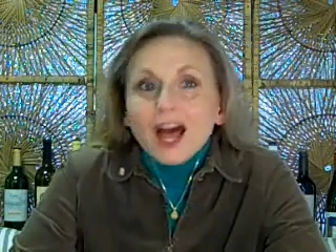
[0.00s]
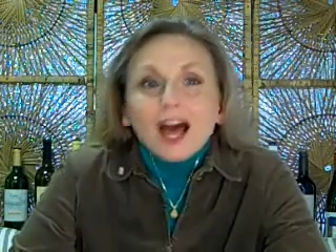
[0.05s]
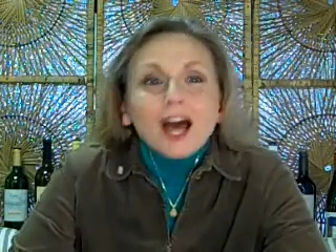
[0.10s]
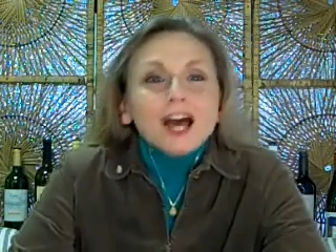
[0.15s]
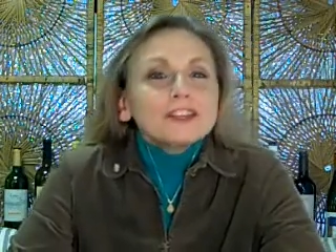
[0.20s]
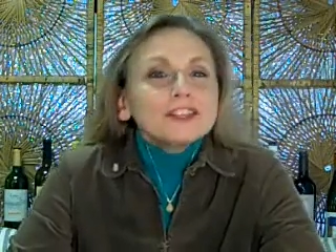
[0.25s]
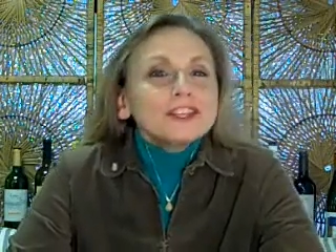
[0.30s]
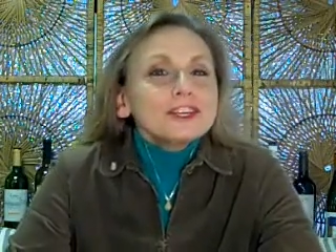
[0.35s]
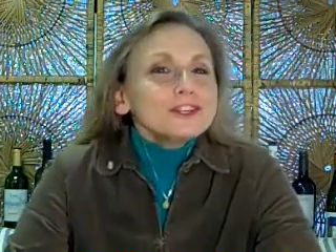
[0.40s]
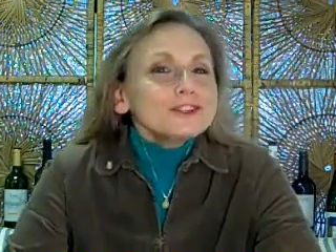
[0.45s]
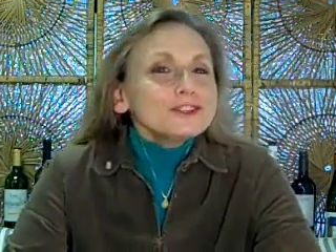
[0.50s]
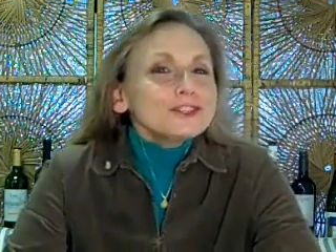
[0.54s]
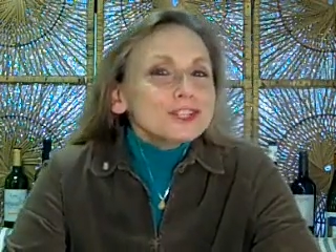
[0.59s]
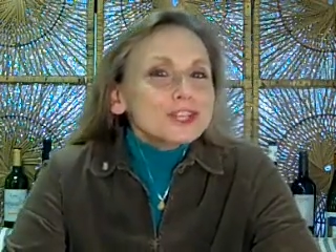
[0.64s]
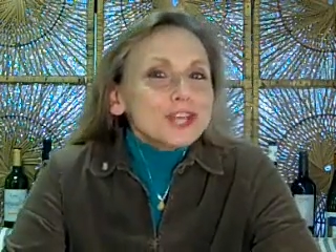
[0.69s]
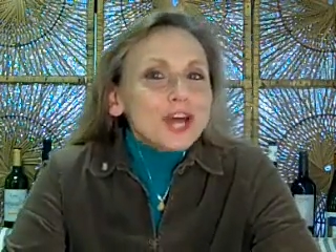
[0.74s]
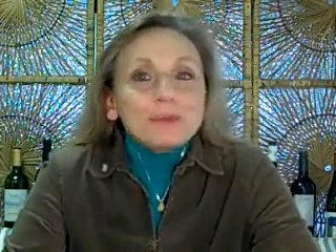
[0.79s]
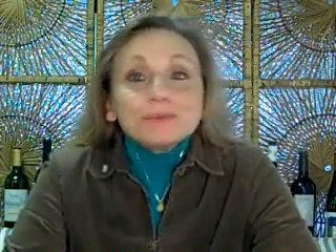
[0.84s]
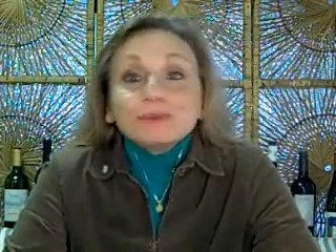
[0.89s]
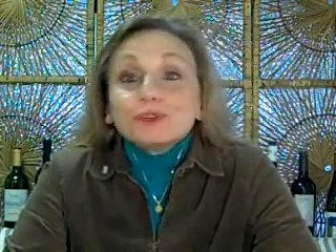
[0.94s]
I think it's
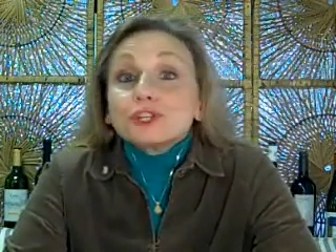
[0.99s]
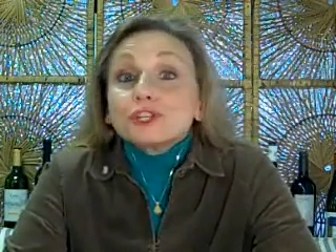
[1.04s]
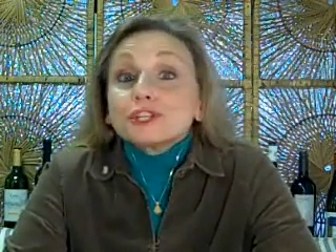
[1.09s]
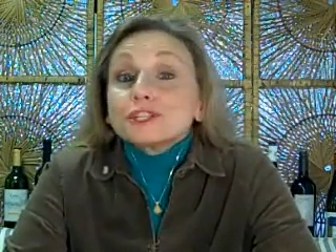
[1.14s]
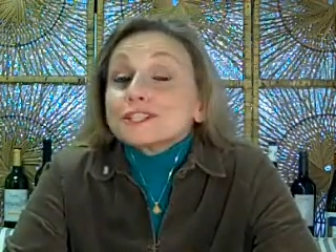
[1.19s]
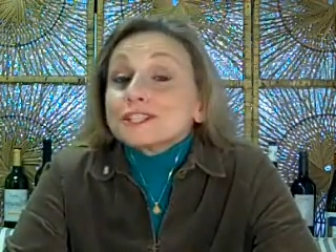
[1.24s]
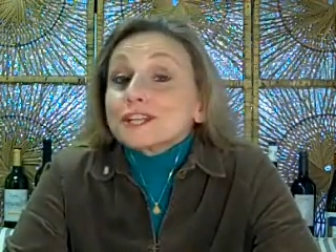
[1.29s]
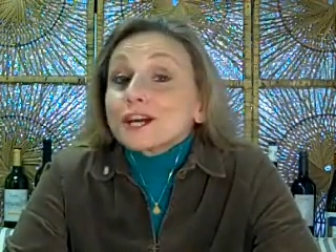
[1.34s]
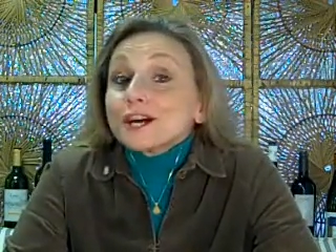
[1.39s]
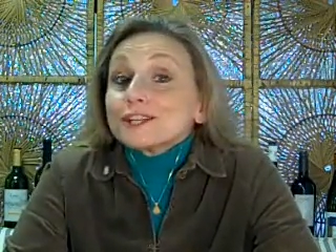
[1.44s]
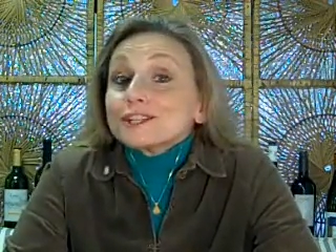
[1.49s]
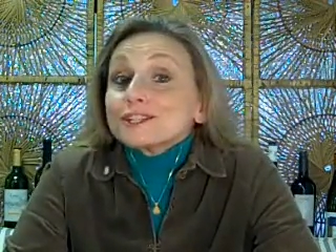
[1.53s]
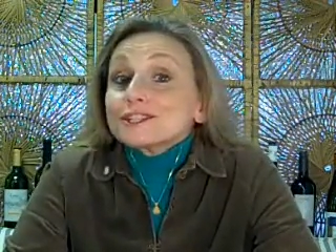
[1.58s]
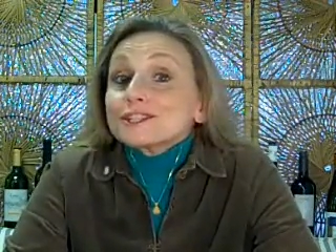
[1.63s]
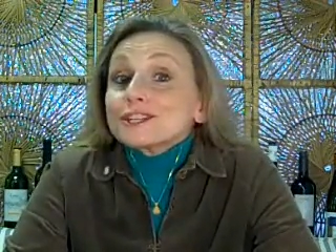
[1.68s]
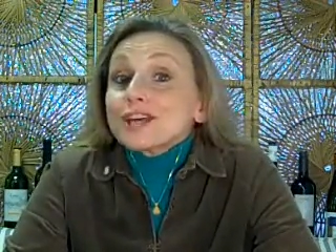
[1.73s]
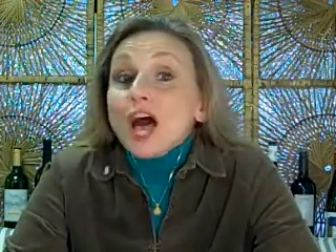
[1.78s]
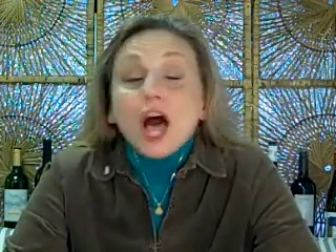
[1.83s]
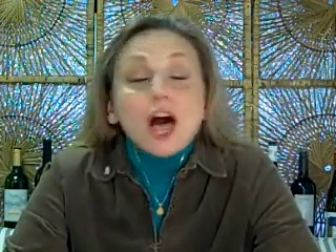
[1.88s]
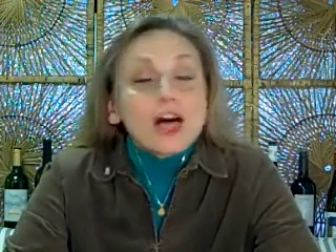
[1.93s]
time to
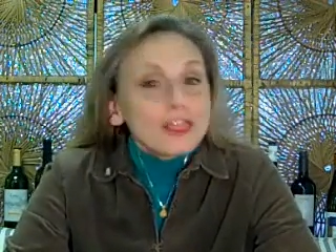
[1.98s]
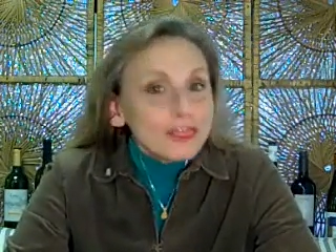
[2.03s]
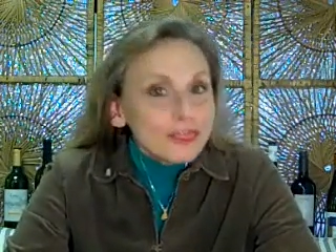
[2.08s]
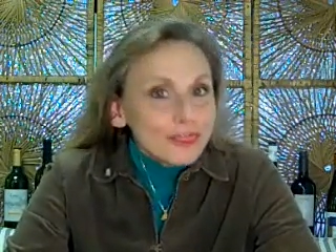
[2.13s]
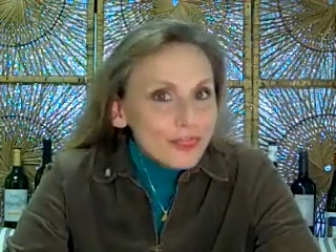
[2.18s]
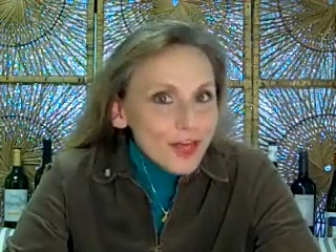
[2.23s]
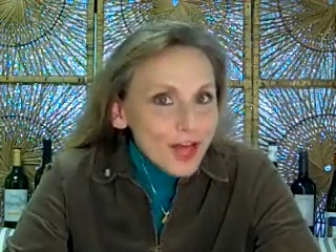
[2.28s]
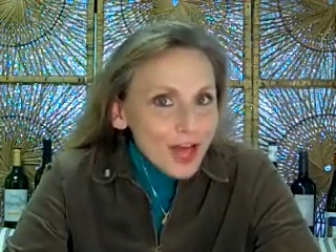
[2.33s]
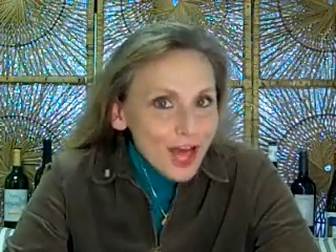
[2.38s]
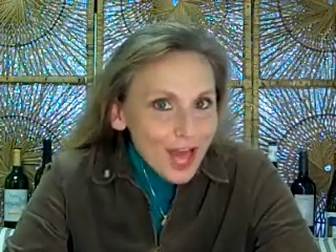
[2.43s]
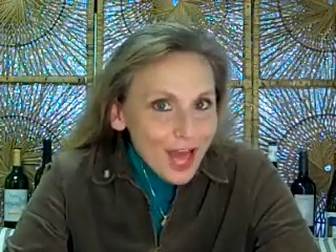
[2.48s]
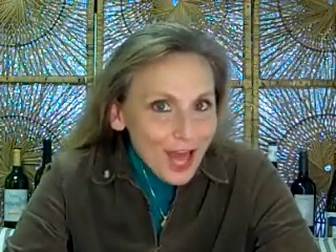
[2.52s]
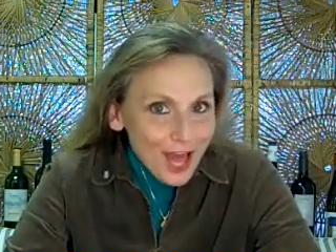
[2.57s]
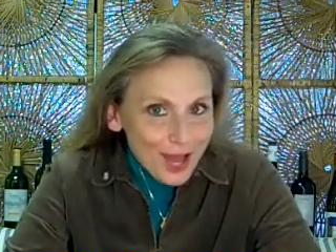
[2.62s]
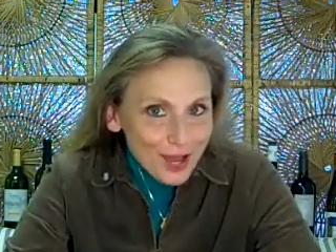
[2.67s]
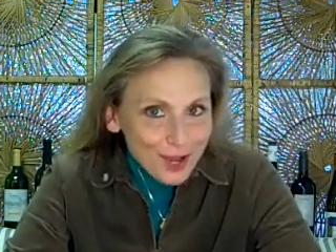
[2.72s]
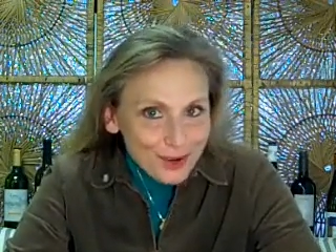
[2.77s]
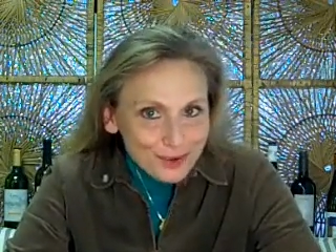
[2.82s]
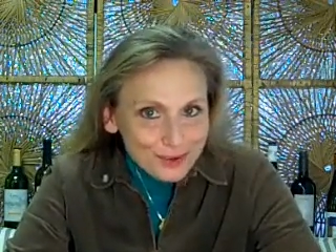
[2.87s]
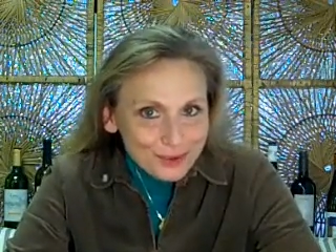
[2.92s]
discuss the
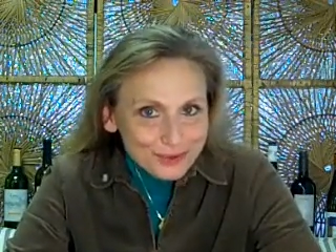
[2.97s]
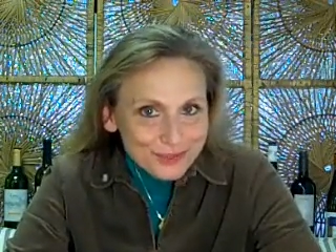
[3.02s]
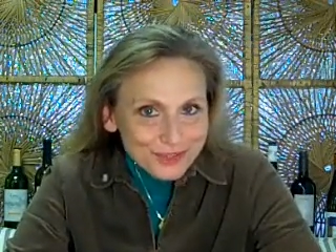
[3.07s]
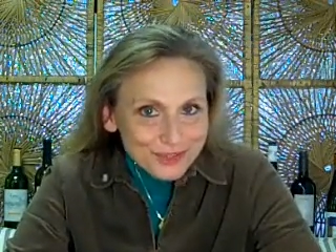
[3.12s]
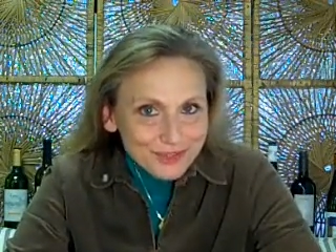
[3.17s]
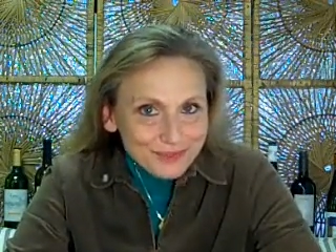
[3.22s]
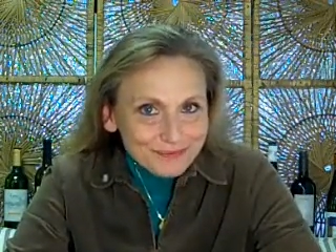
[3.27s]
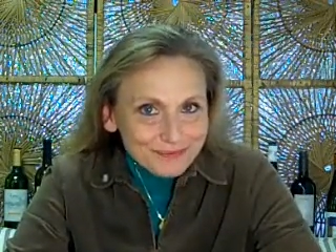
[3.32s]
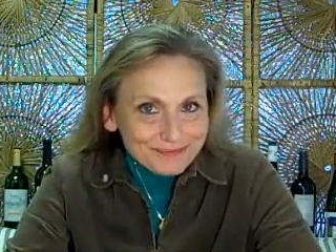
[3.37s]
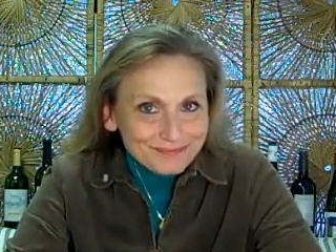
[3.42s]
hows.